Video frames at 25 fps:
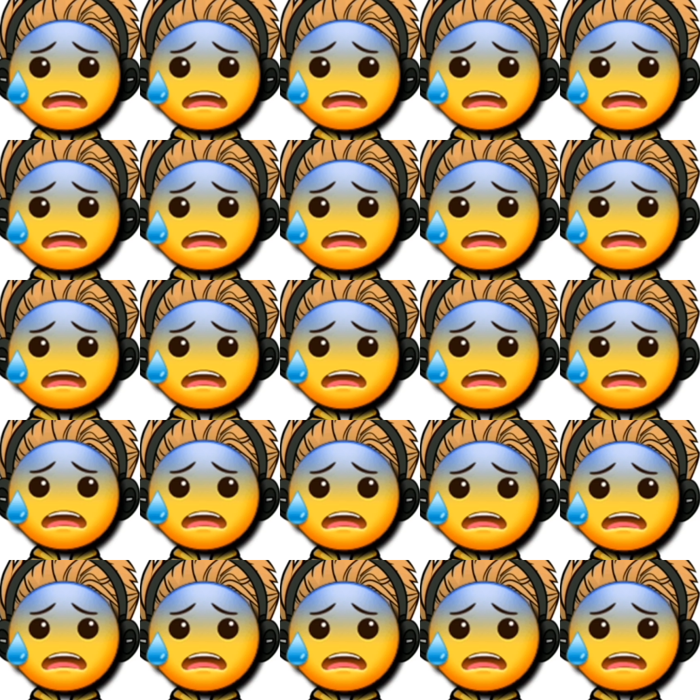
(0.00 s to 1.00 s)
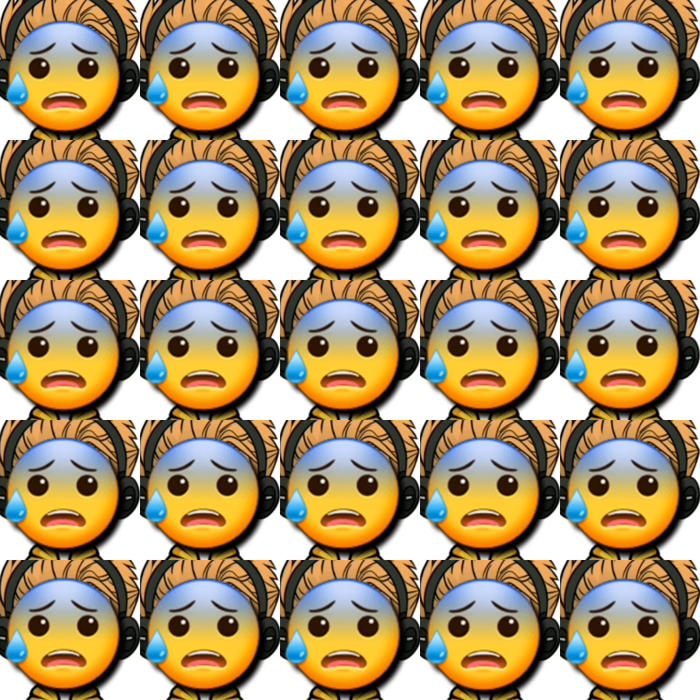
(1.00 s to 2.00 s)
guys, if you really like the
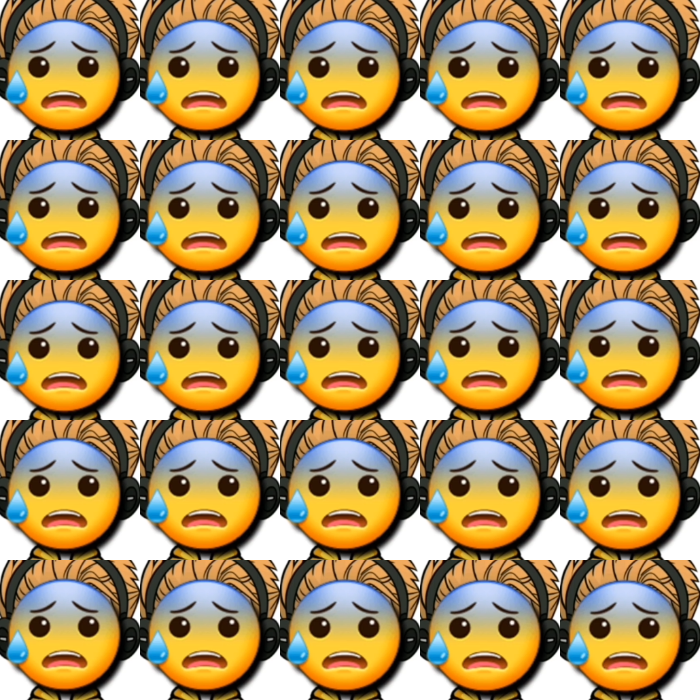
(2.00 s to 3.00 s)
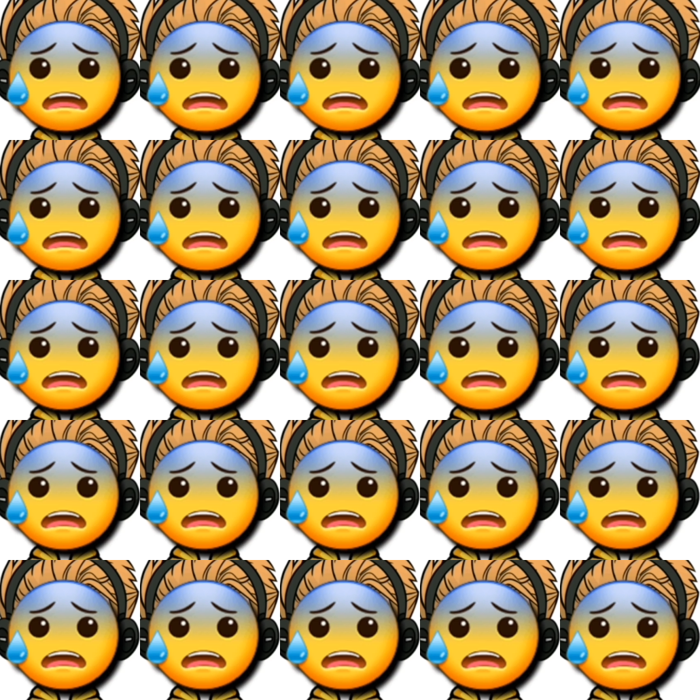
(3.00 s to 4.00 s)
video, you have to do, you know
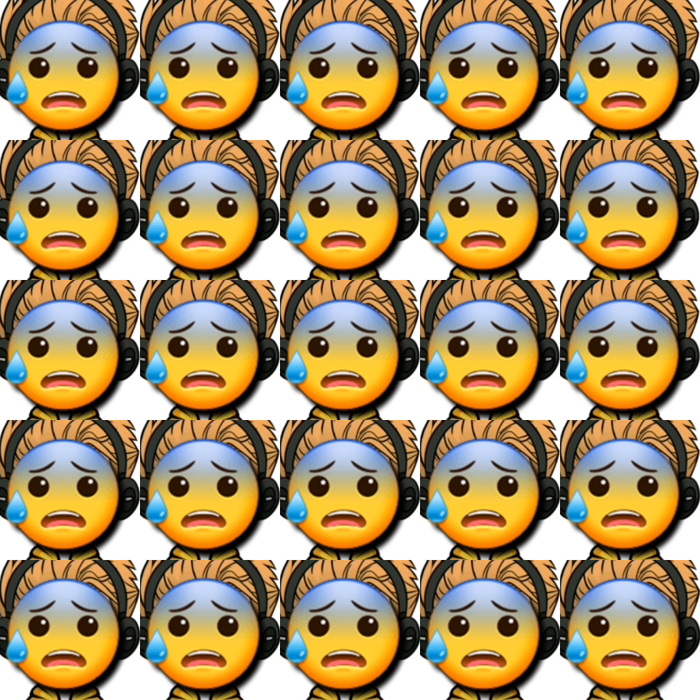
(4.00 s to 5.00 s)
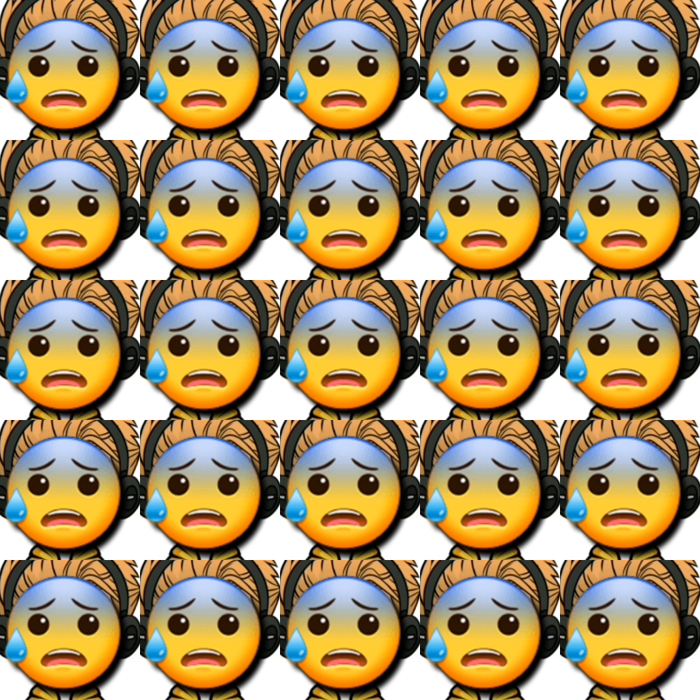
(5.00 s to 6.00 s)
what to do.
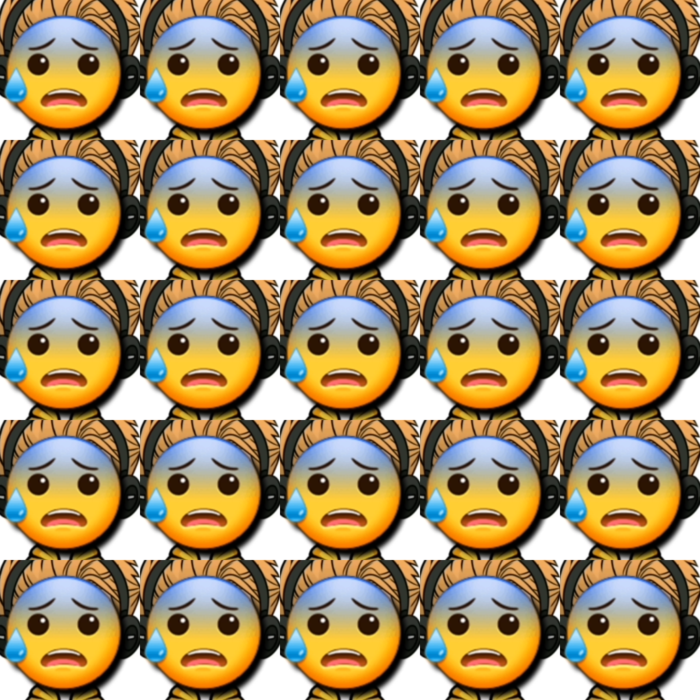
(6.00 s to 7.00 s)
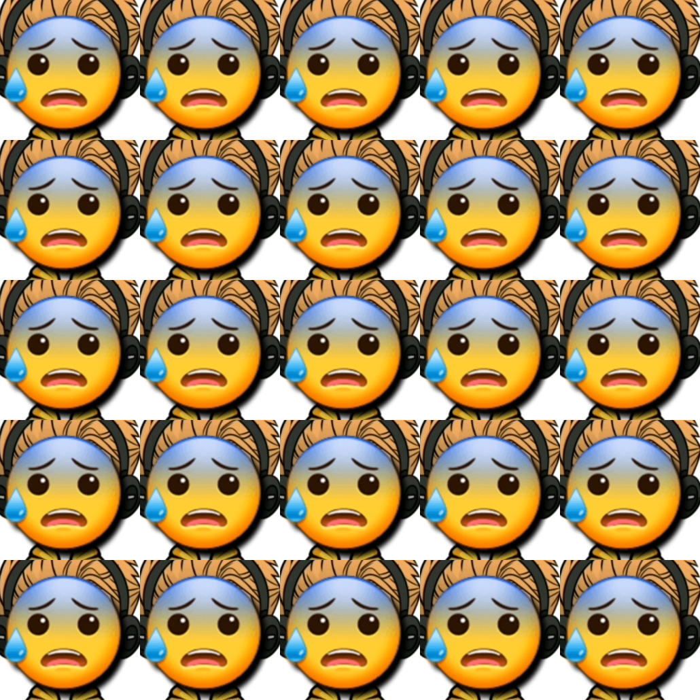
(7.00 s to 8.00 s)
Just press the subscribe button
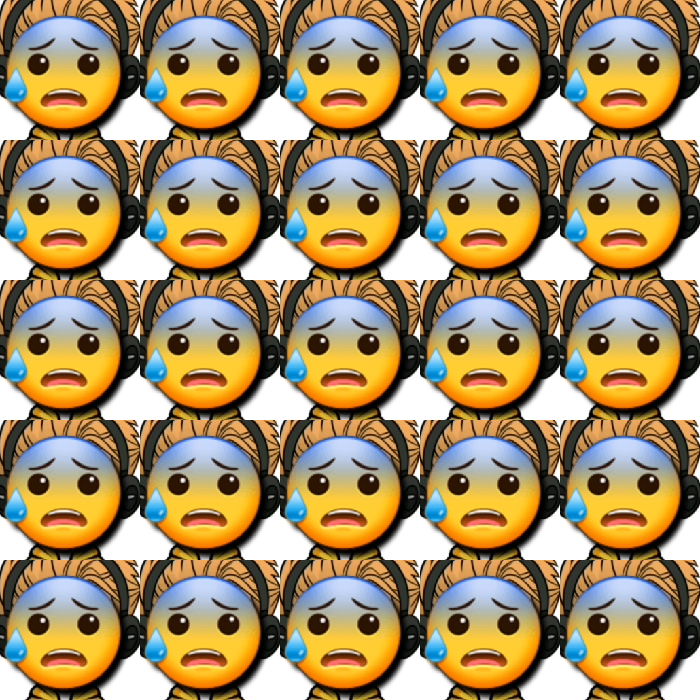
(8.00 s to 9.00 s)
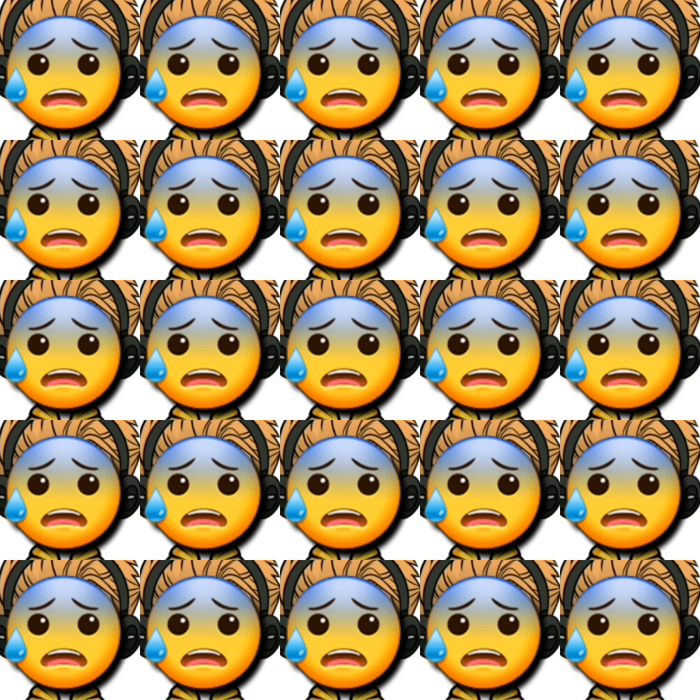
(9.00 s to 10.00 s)
and a vlog is
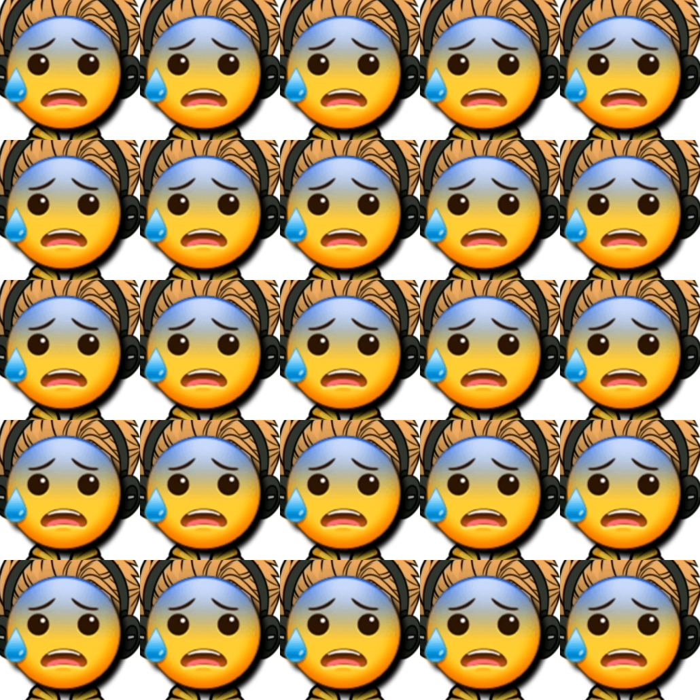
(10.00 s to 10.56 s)
coming right